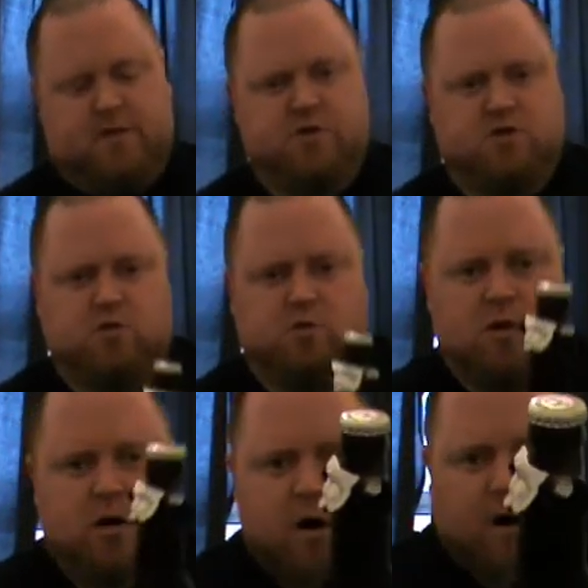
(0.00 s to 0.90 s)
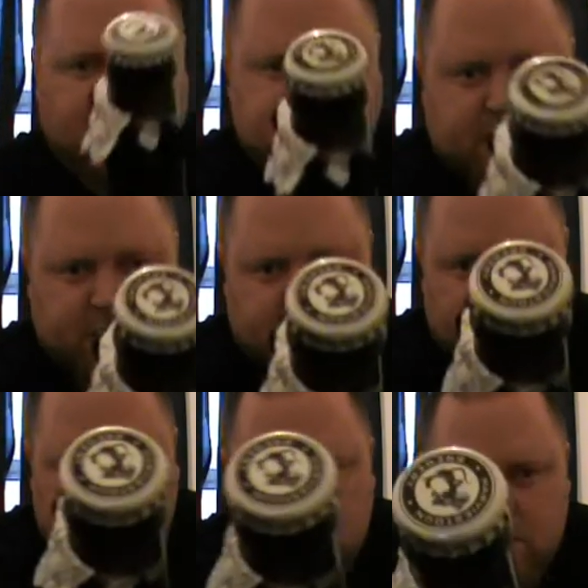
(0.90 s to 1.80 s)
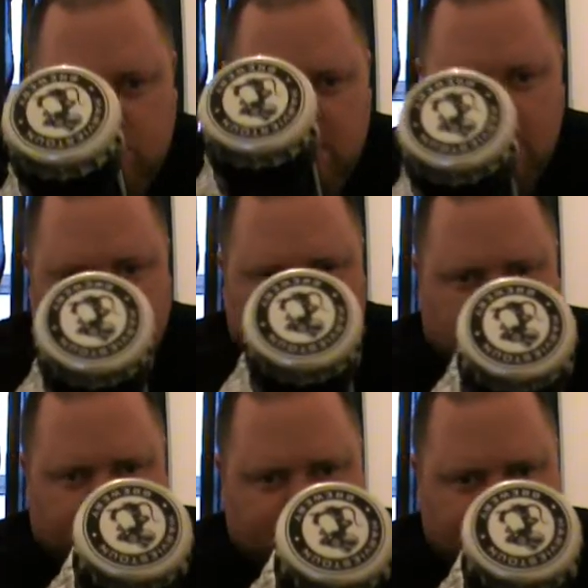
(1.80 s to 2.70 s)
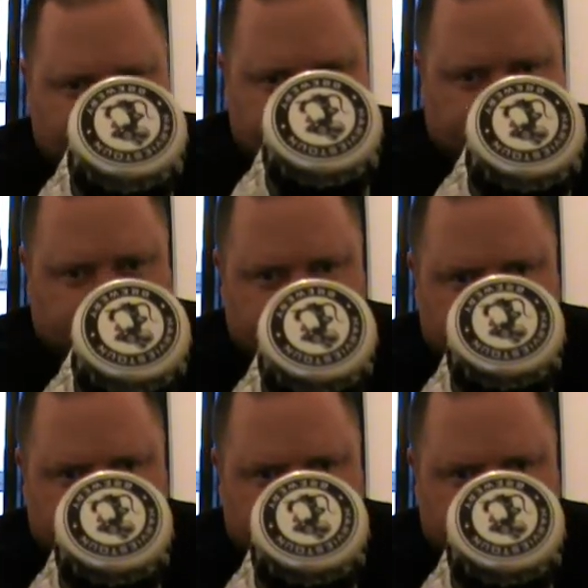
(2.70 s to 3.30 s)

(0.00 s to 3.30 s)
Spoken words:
original Harviestoun crown with Harvey the Mouse.